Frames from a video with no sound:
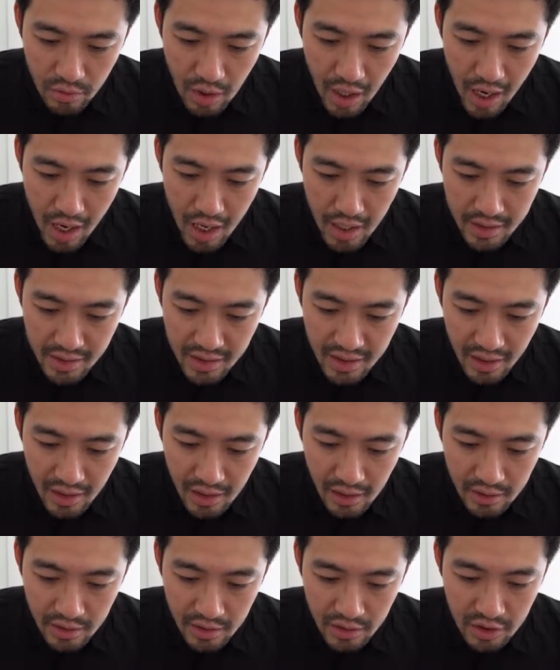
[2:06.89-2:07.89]
high
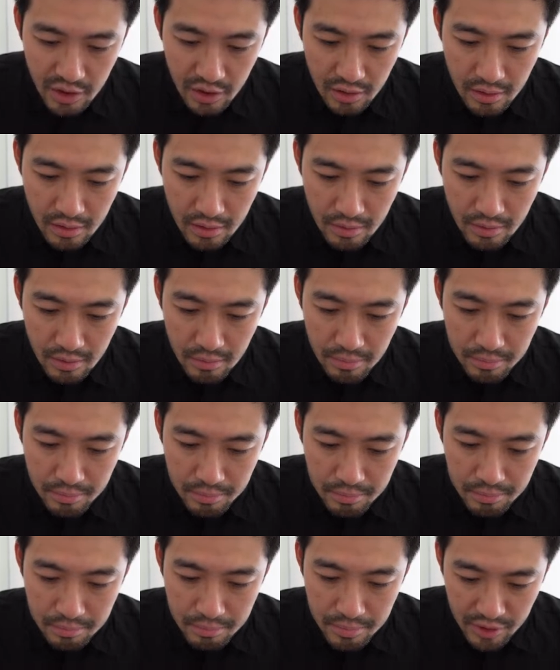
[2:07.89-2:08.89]
single-digit
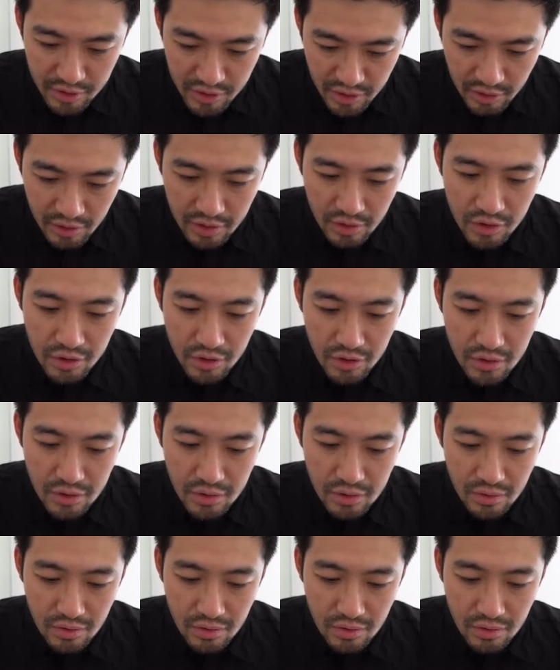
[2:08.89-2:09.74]
percentages.